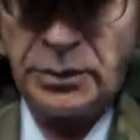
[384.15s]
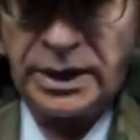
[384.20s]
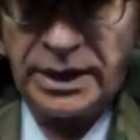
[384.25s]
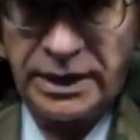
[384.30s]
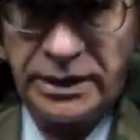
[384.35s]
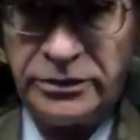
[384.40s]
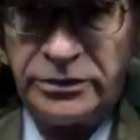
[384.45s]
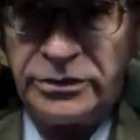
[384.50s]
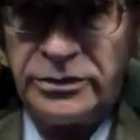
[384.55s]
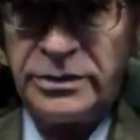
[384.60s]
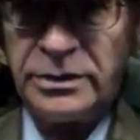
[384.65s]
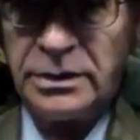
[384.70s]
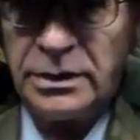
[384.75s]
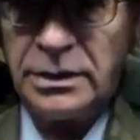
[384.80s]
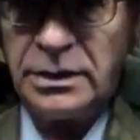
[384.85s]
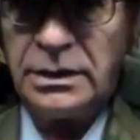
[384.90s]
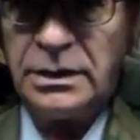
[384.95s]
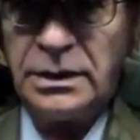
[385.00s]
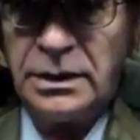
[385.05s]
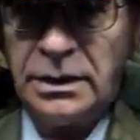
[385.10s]
ways,
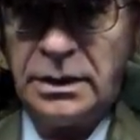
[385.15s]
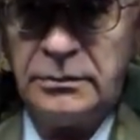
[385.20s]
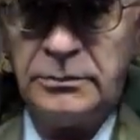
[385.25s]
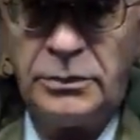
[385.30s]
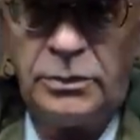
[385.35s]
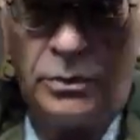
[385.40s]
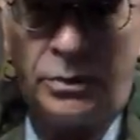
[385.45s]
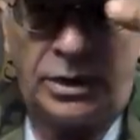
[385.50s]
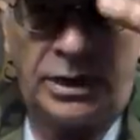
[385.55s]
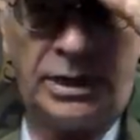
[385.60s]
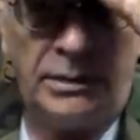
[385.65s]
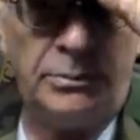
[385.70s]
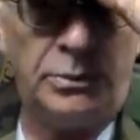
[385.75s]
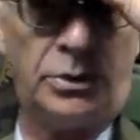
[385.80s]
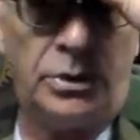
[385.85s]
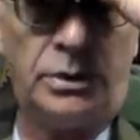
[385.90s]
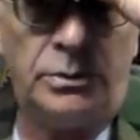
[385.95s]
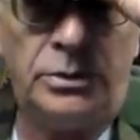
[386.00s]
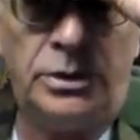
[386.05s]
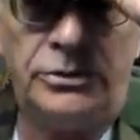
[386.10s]
but what I
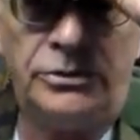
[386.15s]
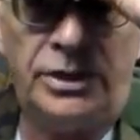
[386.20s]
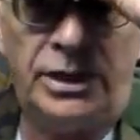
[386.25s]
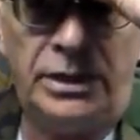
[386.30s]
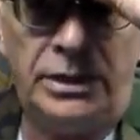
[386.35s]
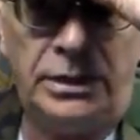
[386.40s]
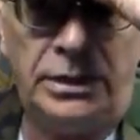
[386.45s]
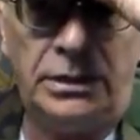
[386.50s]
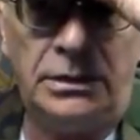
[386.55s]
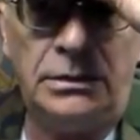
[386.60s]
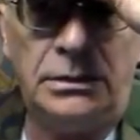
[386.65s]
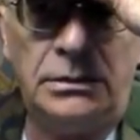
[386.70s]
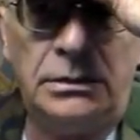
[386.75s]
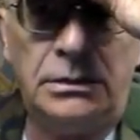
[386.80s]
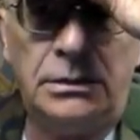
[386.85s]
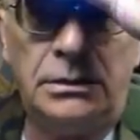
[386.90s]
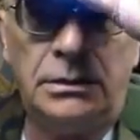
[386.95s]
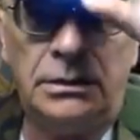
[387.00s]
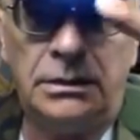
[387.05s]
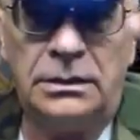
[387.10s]
bought was a little
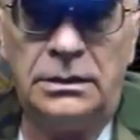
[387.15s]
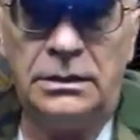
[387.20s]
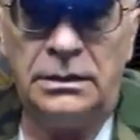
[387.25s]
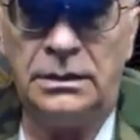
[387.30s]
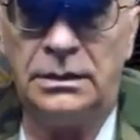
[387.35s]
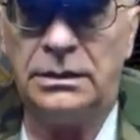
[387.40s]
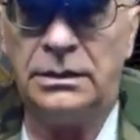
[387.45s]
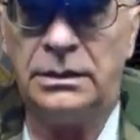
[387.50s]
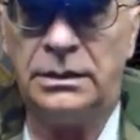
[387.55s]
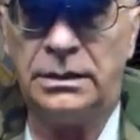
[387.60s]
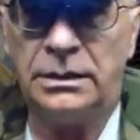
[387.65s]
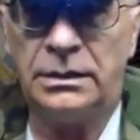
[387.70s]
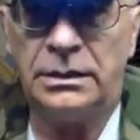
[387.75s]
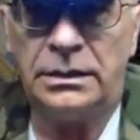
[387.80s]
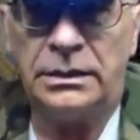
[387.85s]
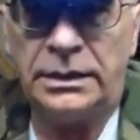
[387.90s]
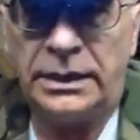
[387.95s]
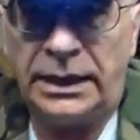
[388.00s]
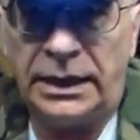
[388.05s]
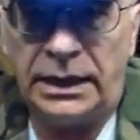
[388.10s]

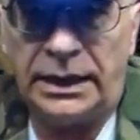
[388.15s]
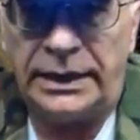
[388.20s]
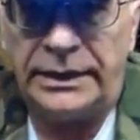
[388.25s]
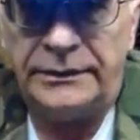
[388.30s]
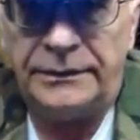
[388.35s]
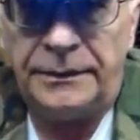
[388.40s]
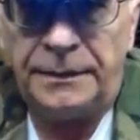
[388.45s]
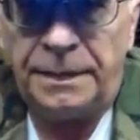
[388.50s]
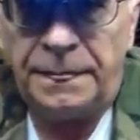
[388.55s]
nightlight.